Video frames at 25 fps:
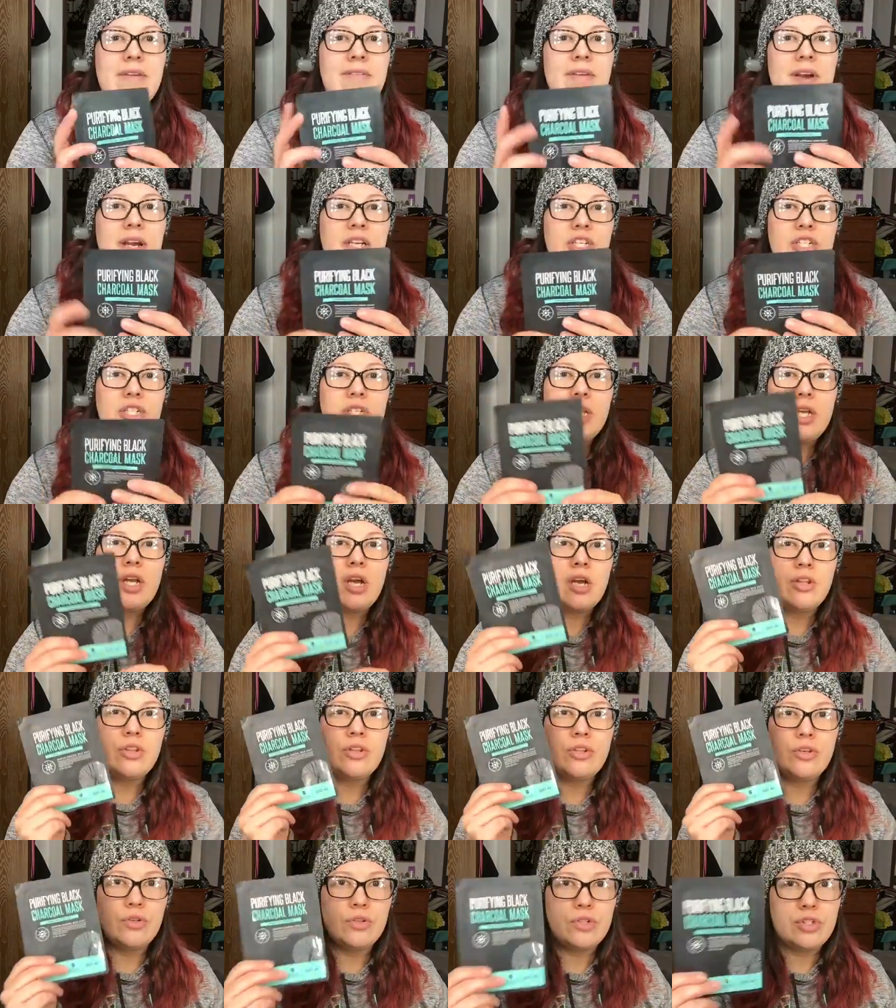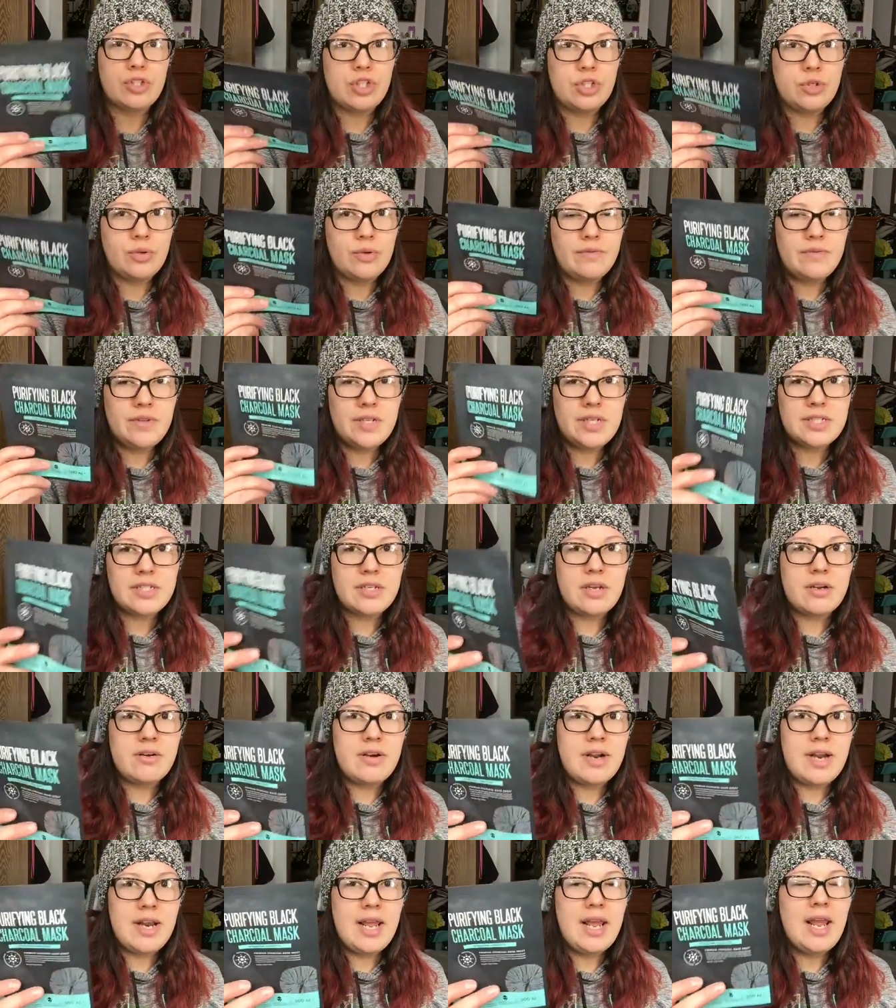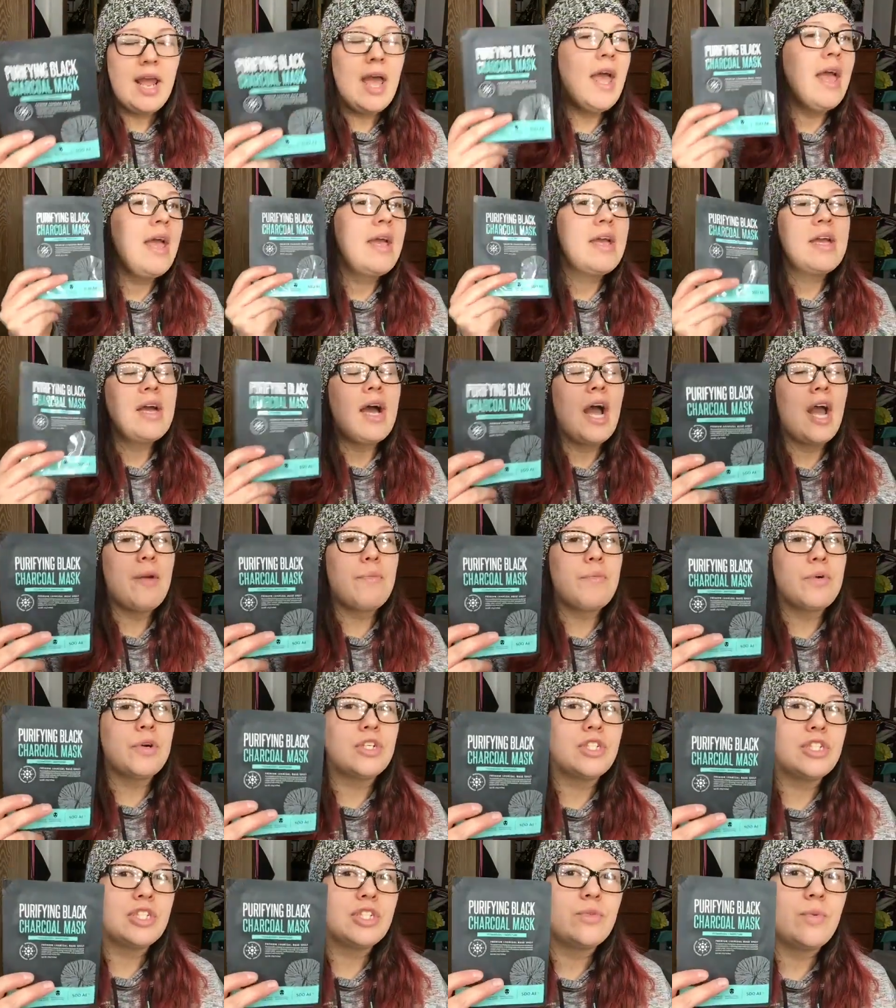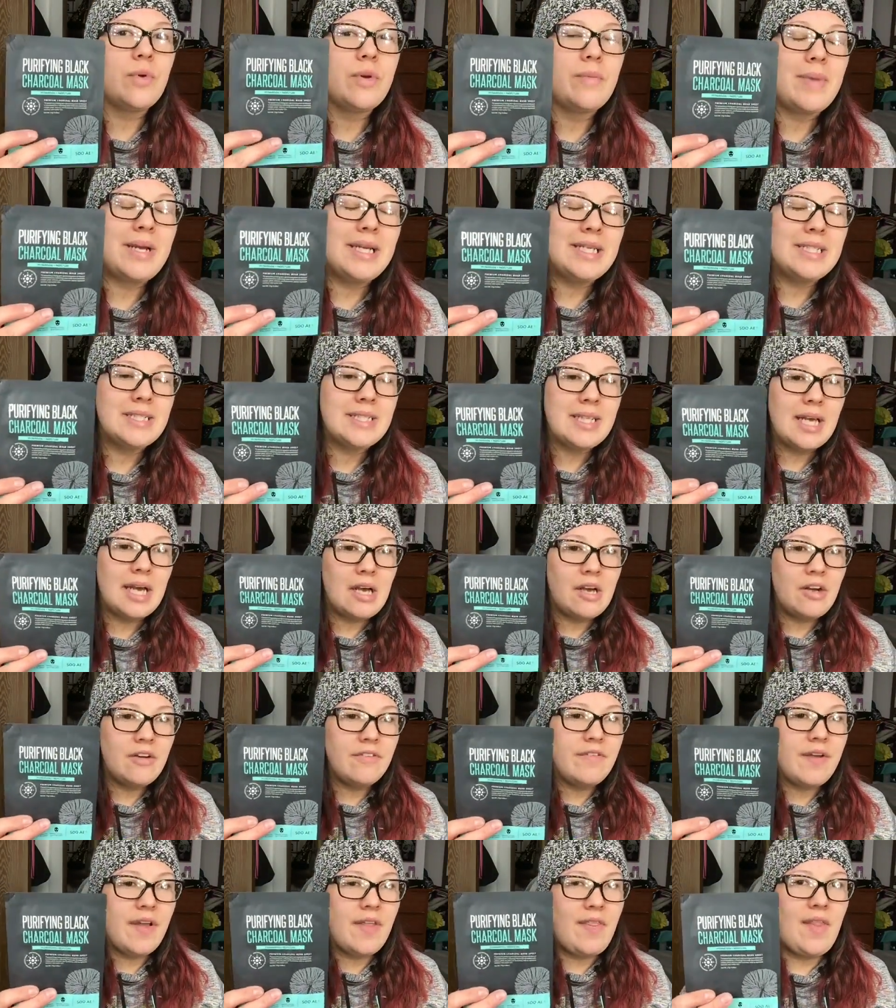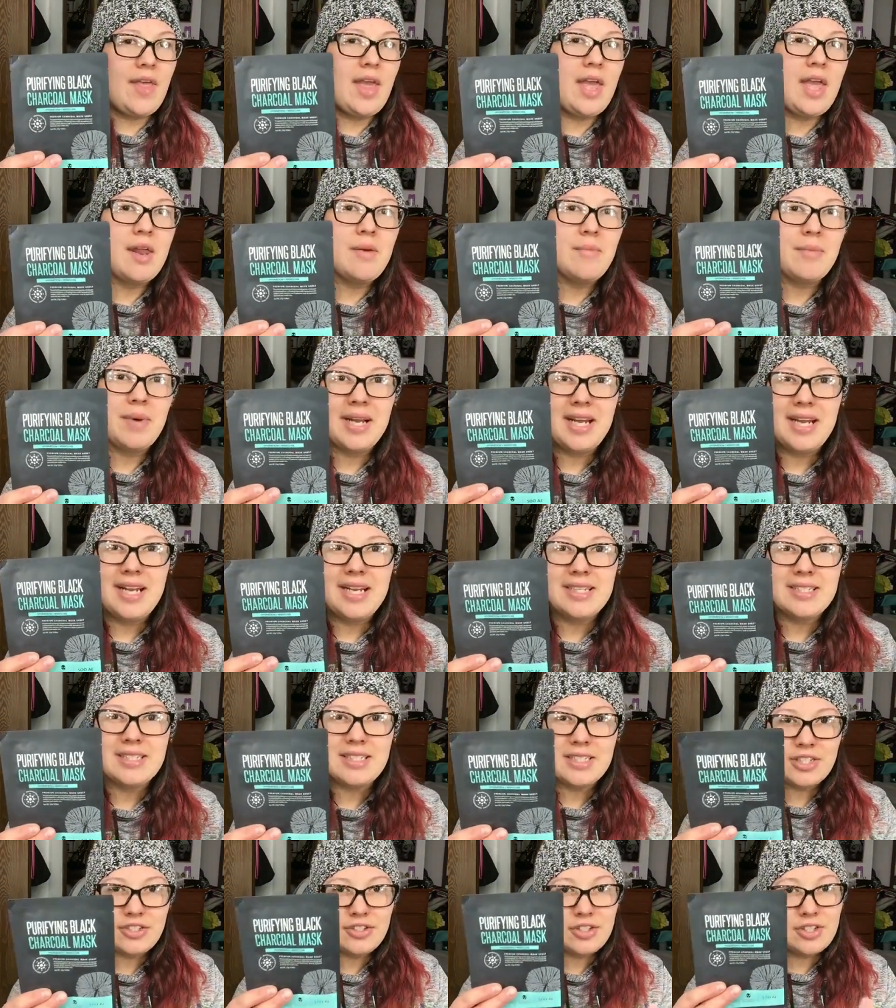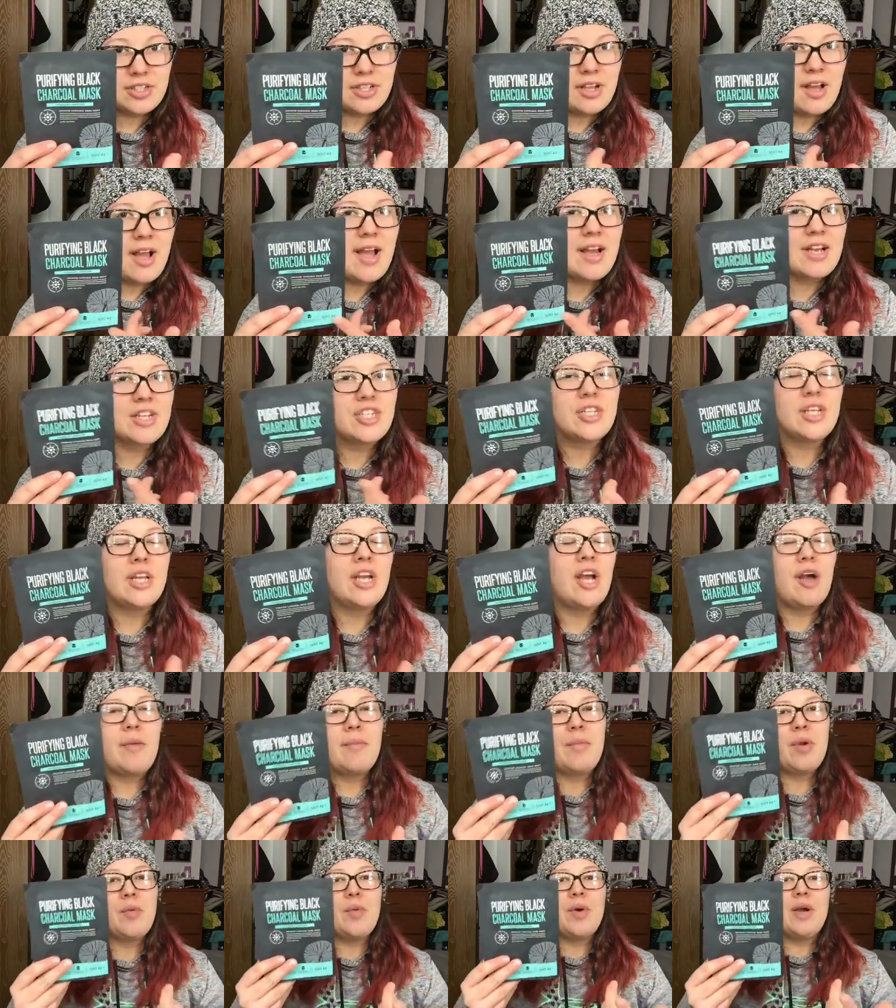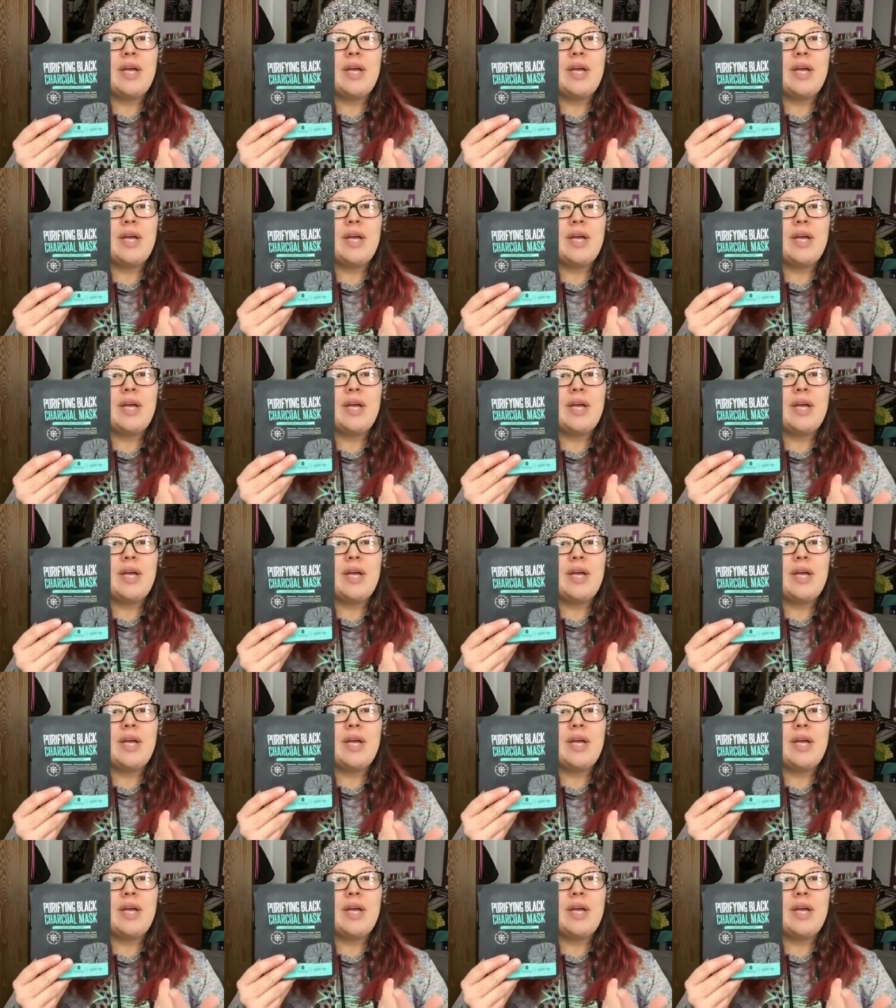I've actually gone through 2 of these already. I purchased one myself, and then my sister-in-law actually got me